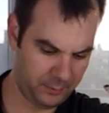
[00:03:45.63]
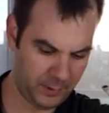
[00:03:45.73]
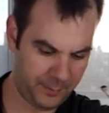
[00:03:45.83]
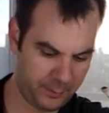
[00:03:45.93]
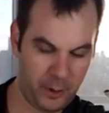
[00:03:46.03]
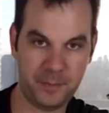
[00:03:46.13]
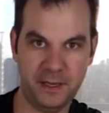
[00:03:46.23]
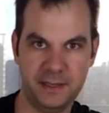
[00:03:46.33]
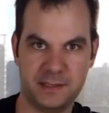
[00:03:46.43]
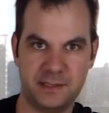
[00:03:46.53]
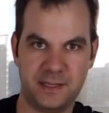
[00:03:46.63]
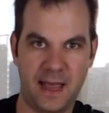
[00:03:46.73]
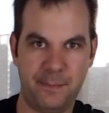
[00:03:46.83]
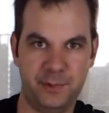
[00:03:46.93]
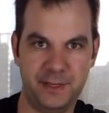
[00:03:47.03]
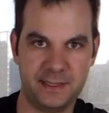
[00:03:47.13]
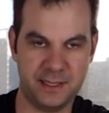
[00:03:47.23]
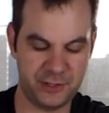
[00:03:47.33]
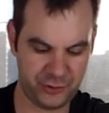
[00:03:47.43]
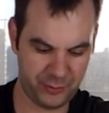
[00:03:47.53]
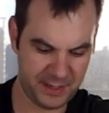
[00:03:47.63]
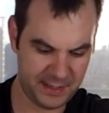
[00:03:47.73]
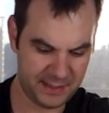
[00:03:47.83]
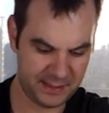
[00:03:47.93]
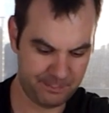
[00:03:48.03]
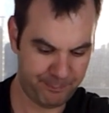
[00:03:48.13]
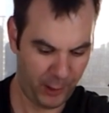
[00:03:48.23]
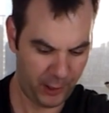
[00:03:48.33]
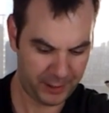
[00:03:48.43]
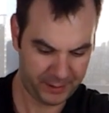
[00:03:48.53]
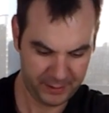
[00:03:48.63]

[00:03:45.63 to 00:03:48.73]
rubbing them up against saplings and trees and bark